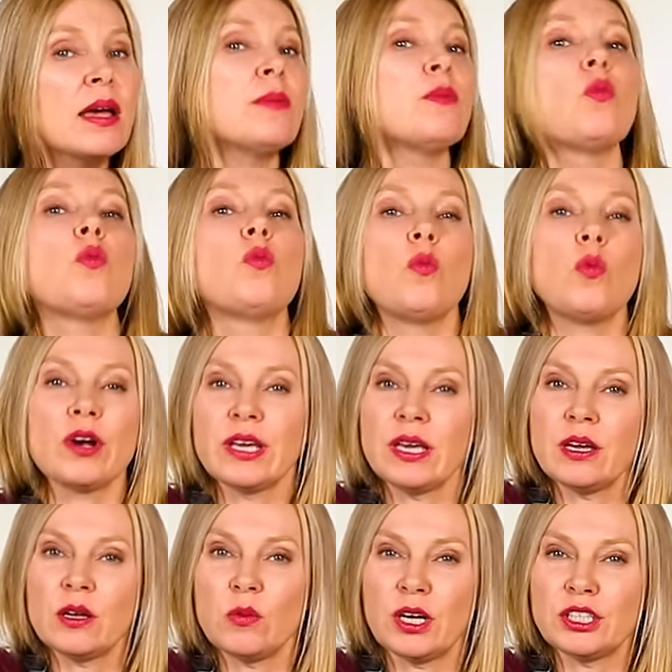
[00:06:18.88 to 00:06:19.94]
am
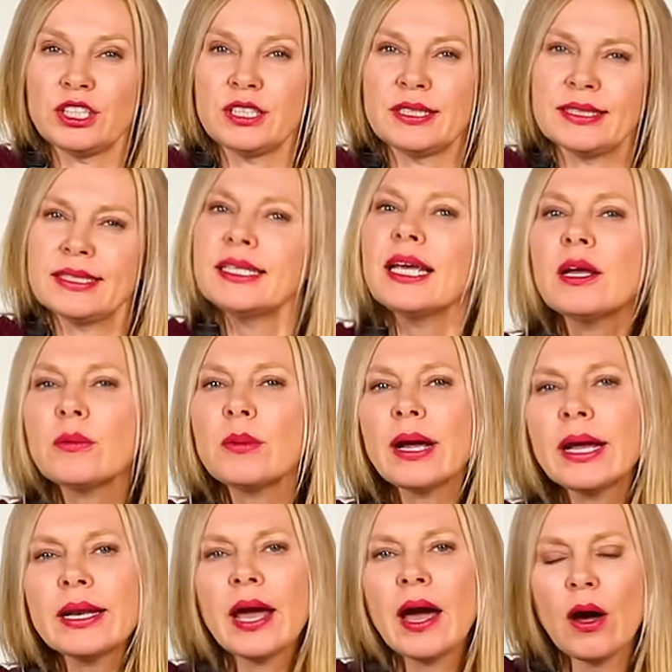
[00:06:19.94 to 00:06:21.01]
working in Washington state
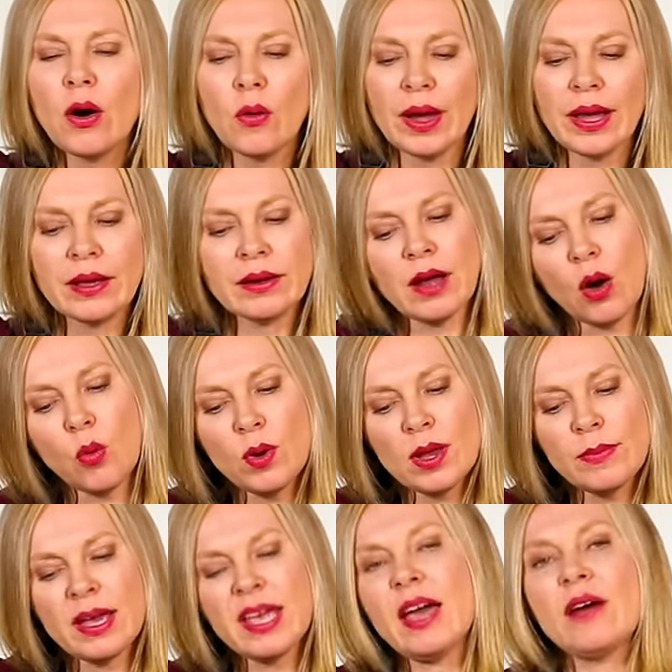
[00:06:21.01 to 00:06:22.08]
right now, and
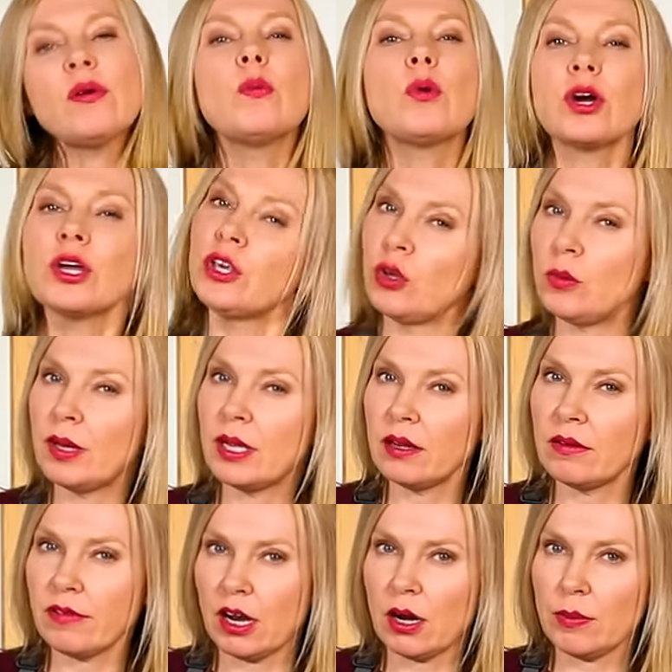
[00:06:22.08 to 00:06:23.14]
we may have a more humid
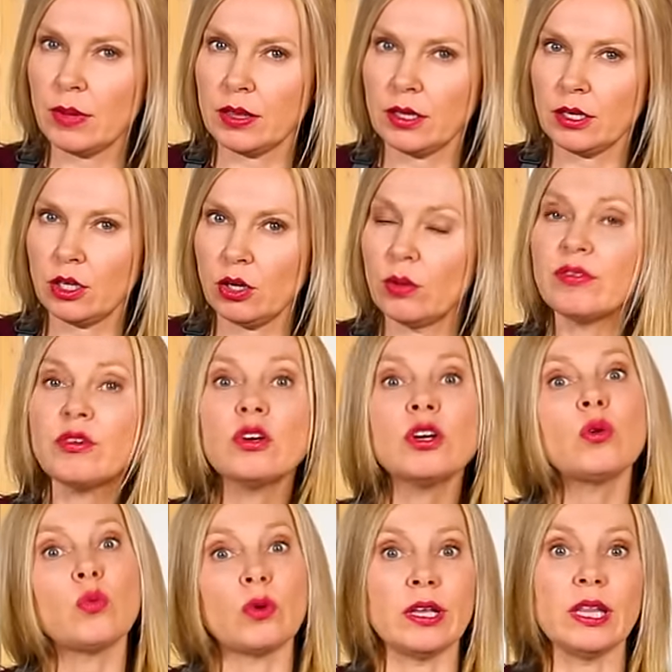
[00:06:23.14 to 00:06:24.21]
environment than you. If you're in
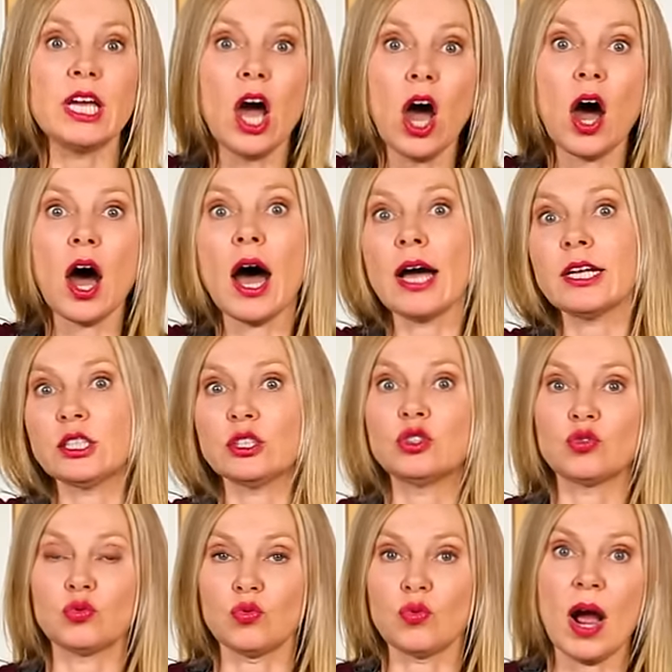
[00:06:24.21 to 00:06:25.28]
a really hot,
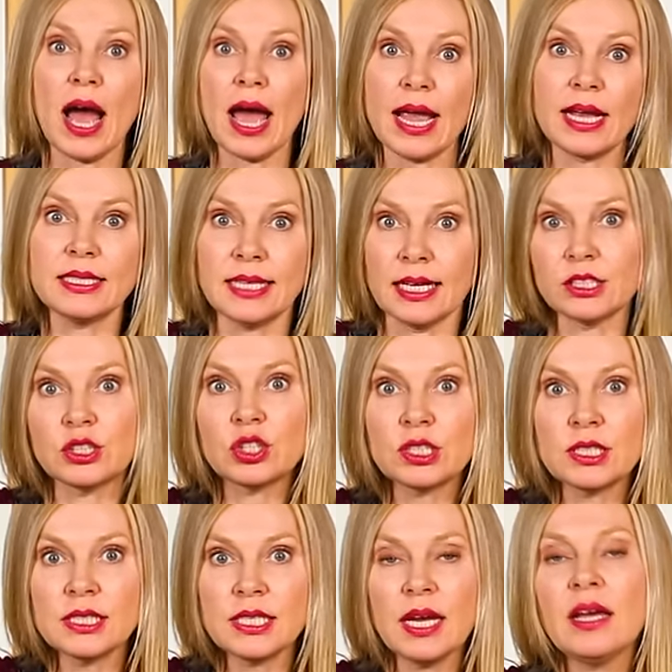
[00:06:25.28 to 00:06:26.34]
dry
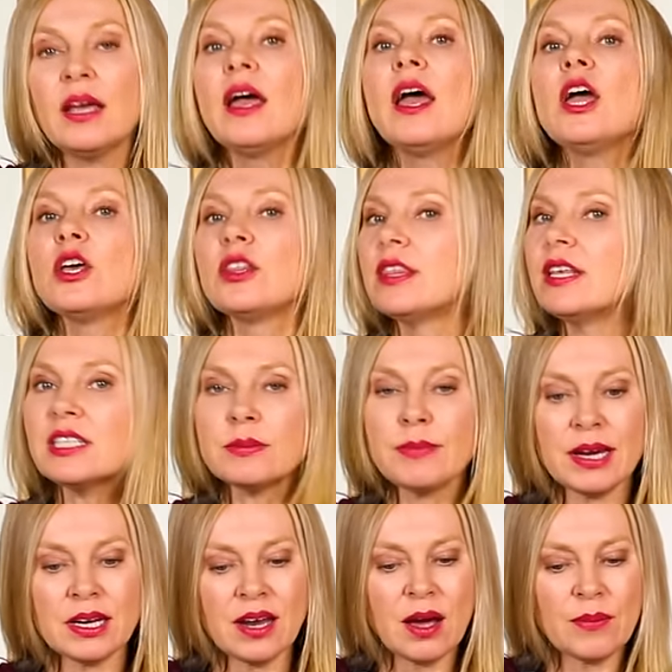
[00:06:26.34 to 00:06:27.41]
desert state, this
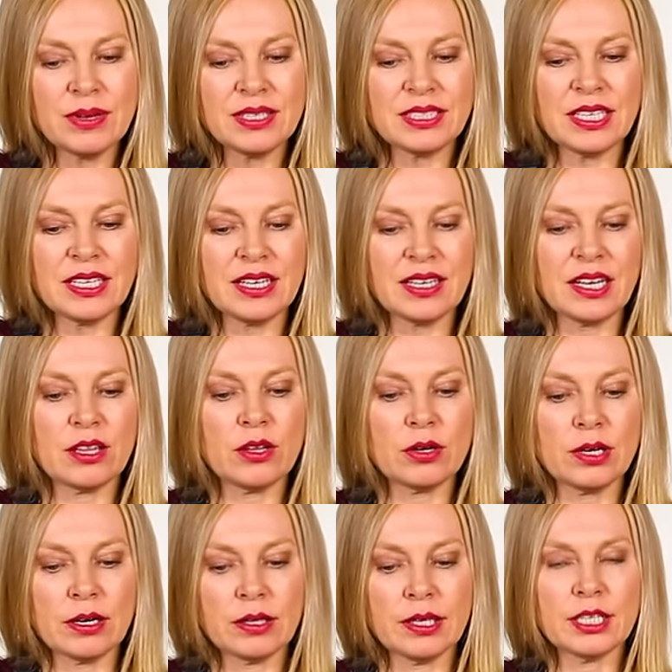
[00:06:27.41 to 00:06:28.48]
might not be sticking together
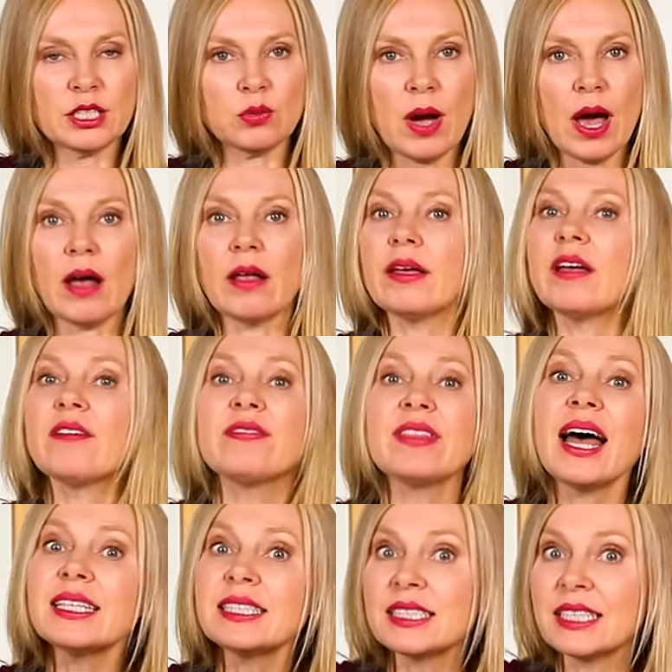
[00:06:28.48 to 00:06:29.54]
nearly as well. If
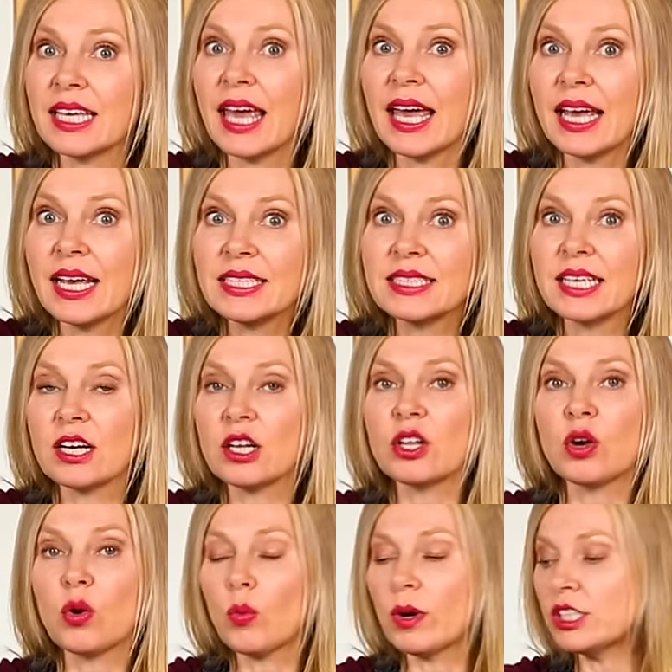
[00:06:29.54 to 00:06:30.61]
that's the case, get a
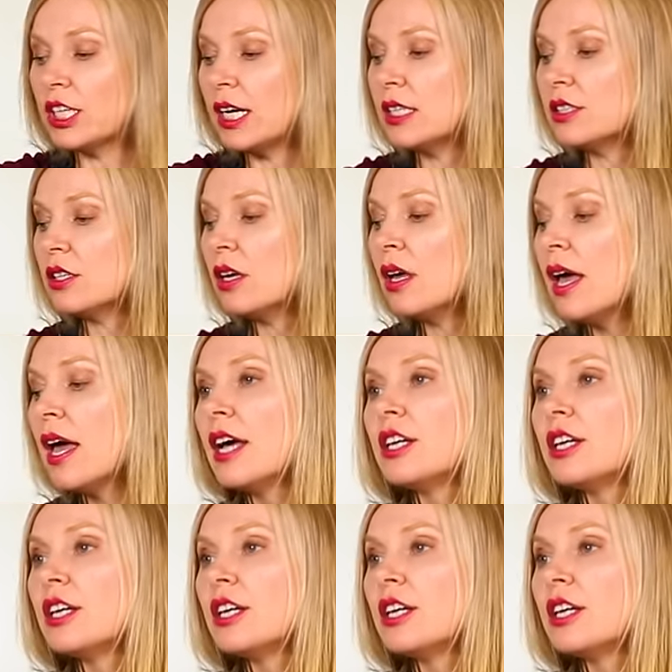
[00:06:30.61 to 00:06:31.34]
little witch hazel,